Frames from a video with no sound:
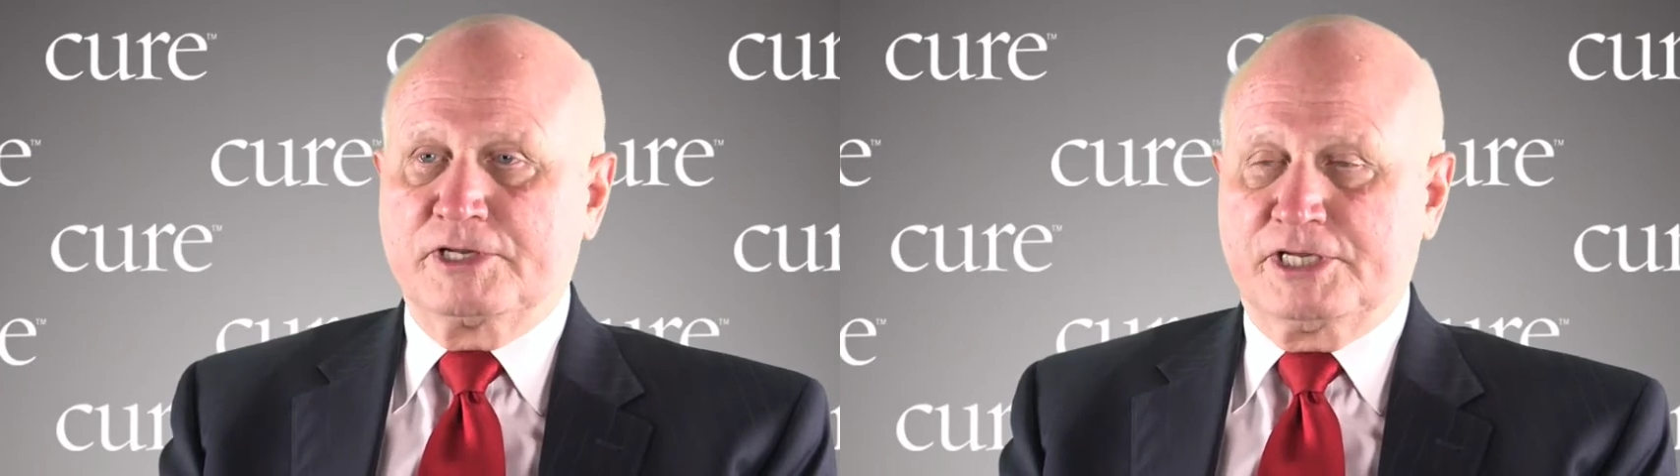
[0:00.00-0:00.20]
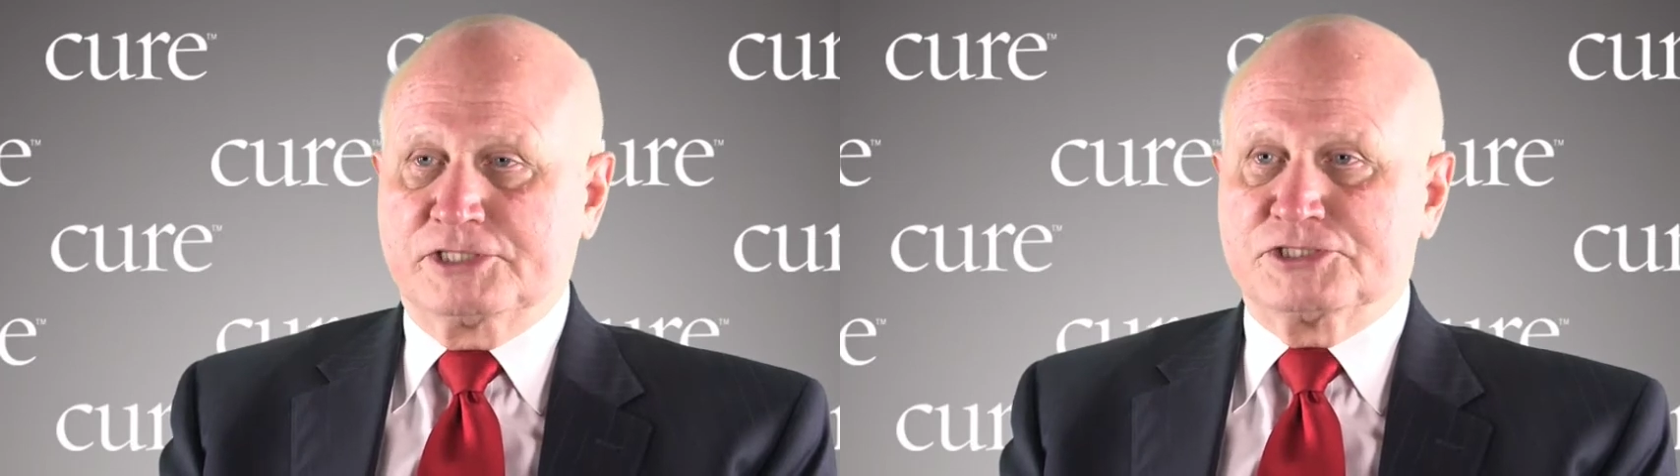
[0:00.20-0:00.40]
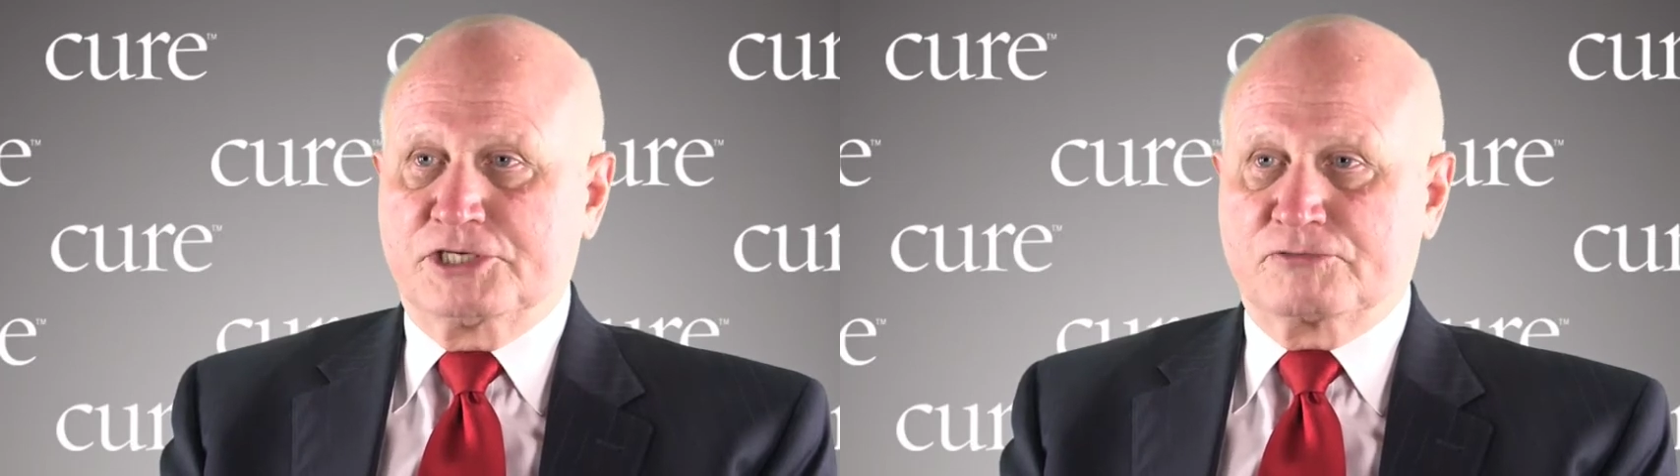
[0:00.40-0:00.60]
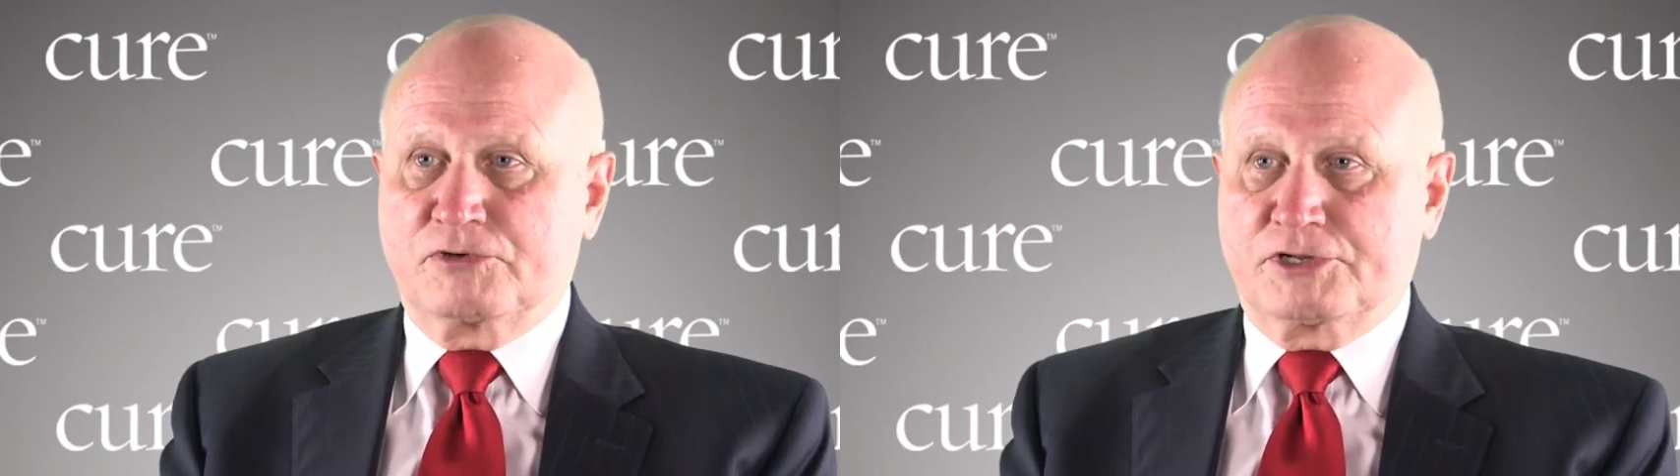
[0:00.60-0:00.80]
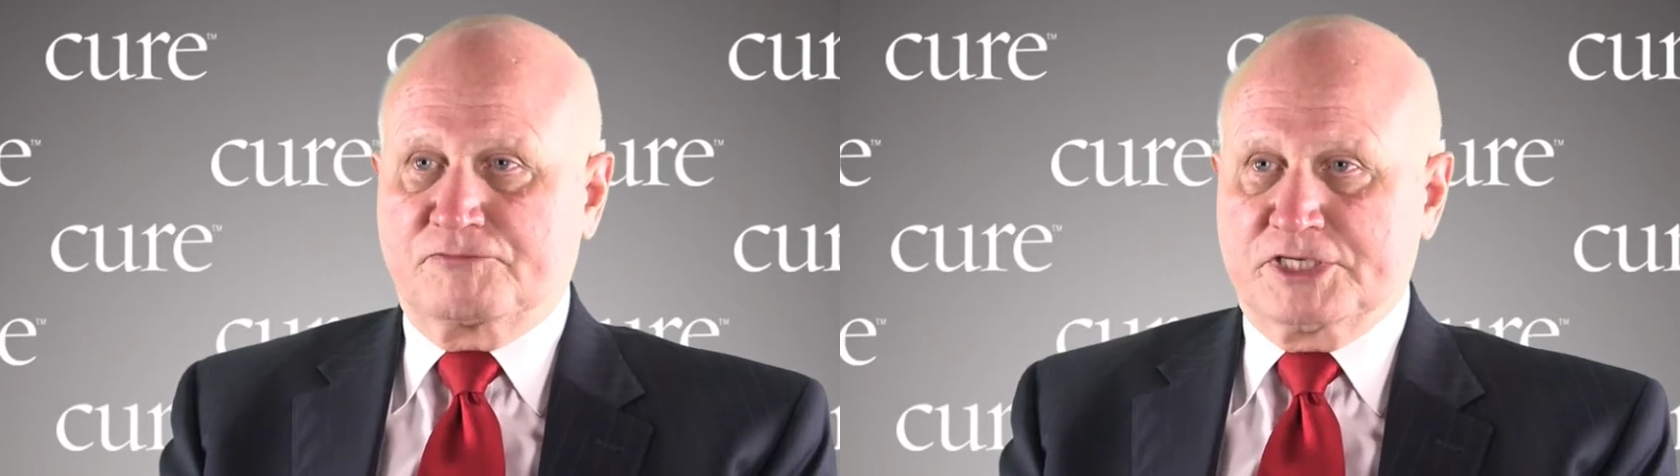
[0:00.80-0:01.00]
in
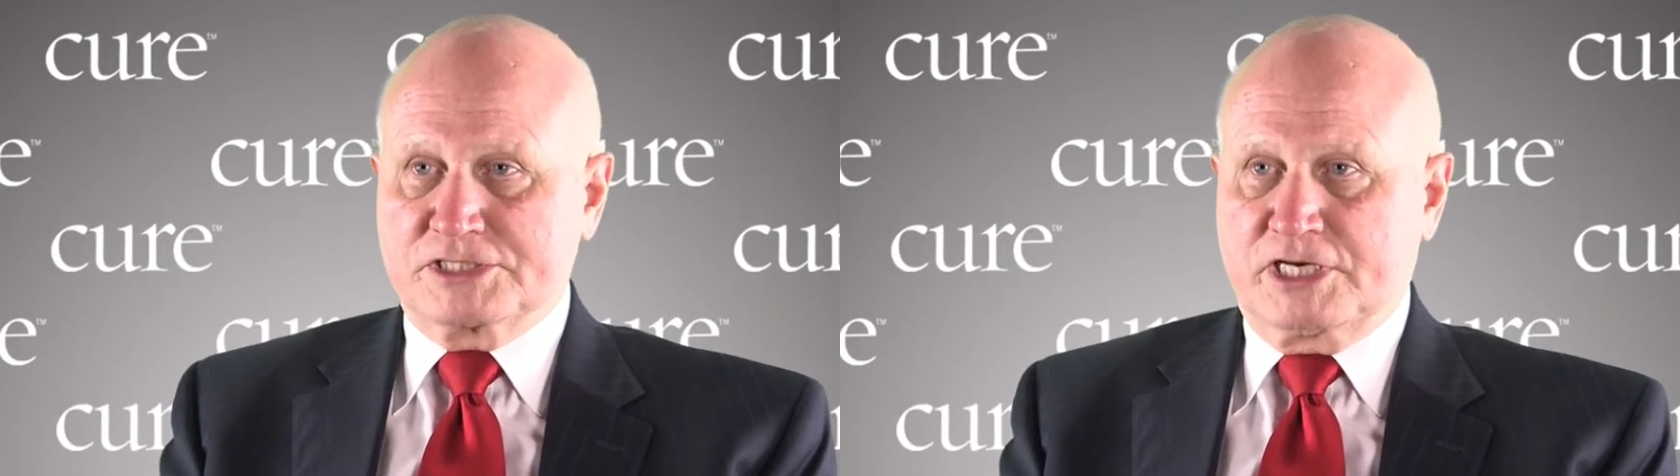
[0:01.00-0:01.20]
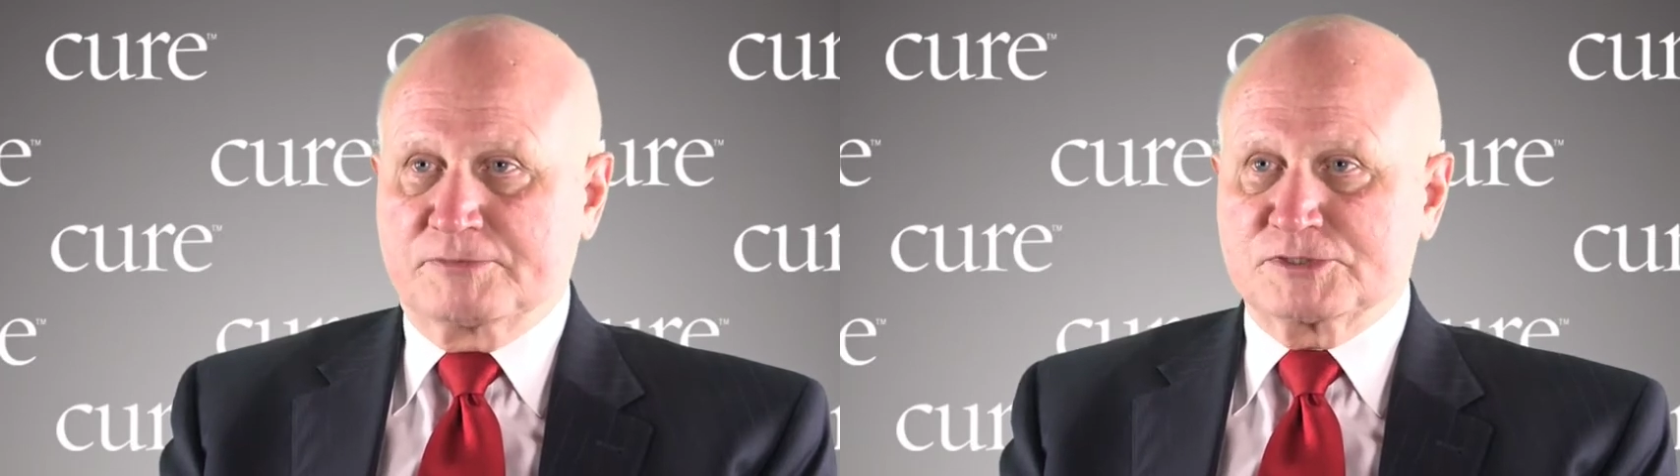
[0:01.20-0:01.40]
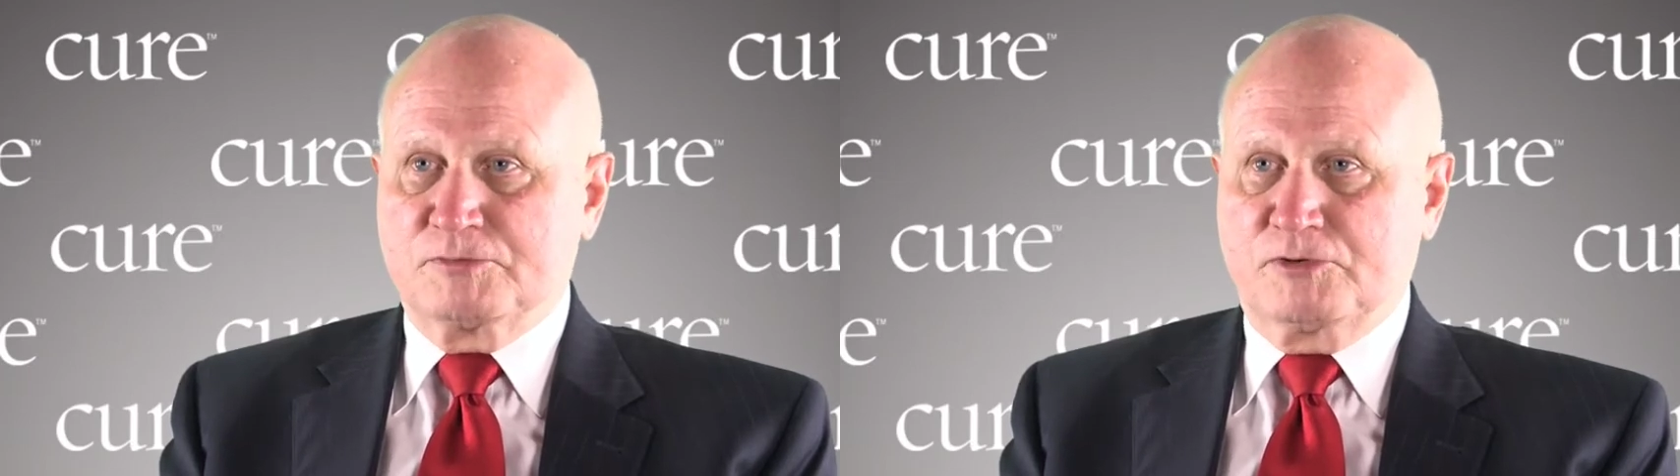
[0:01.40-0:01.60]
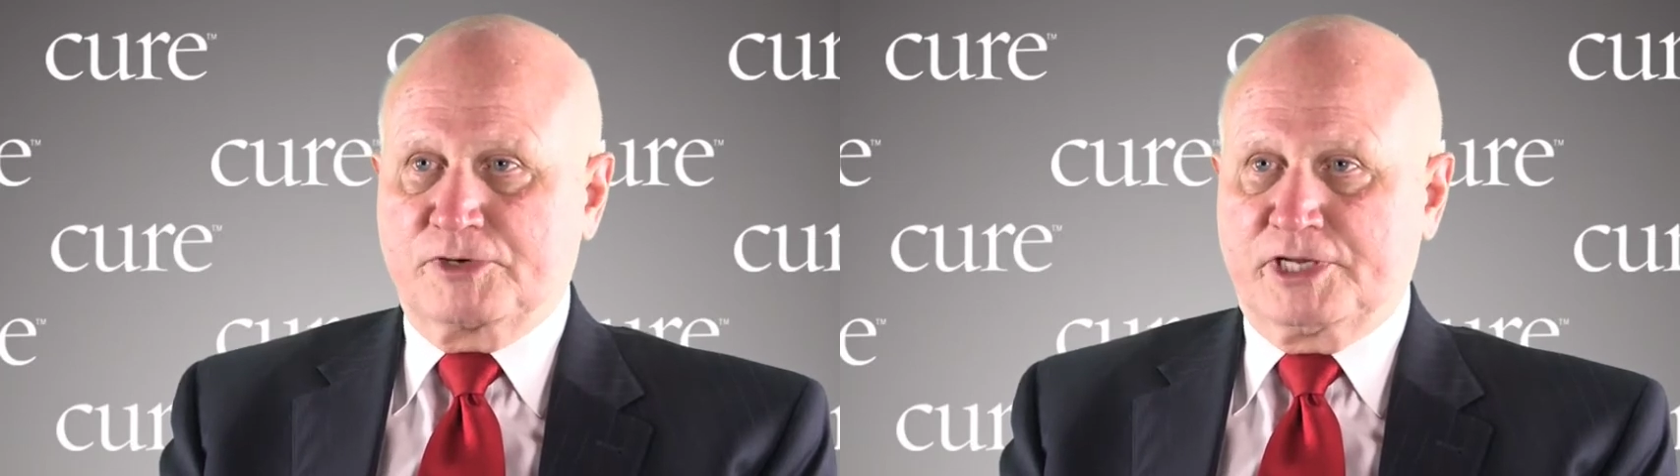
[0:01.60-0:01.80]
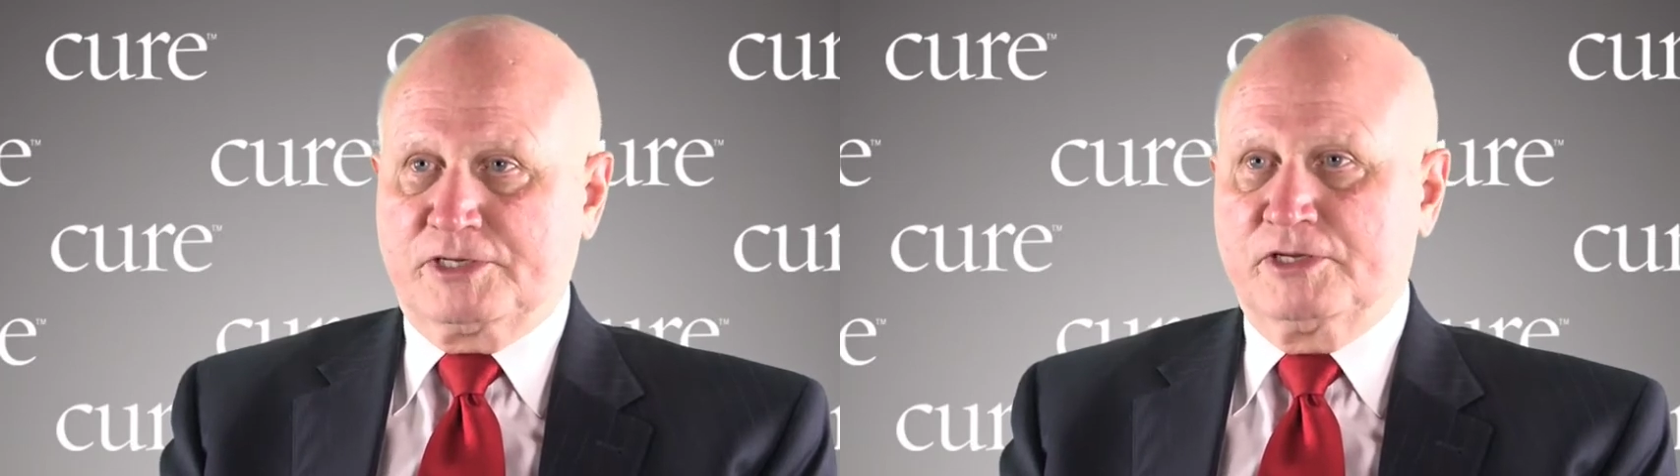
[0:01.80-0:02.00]
general if they stop
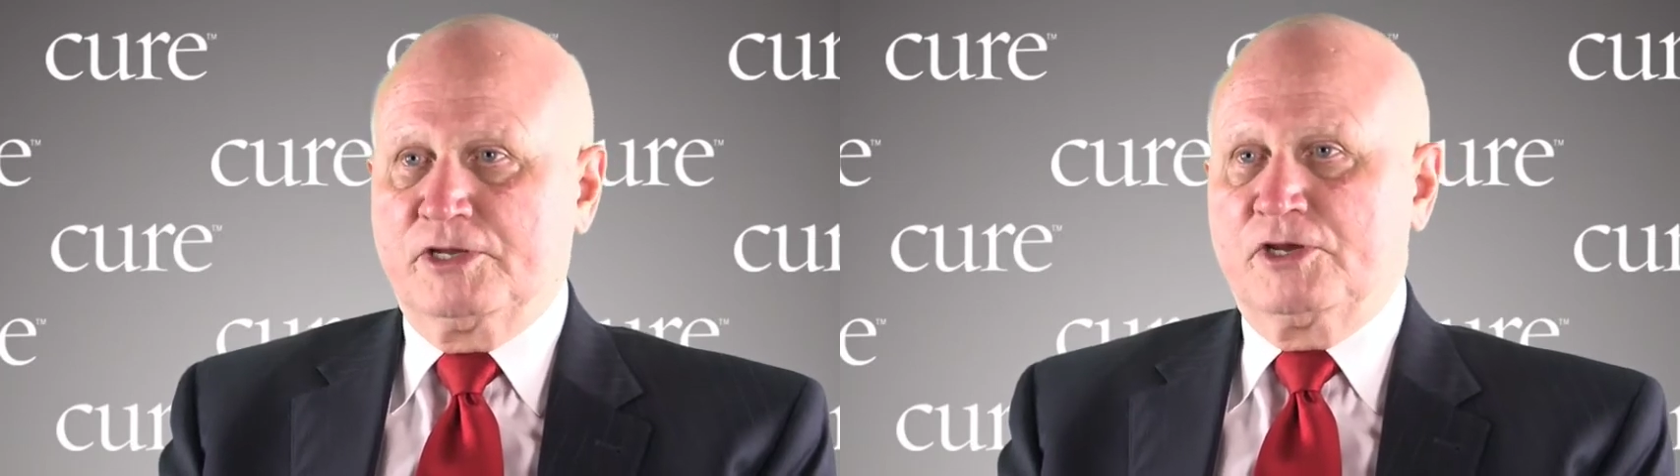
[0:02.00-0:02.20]
smoking.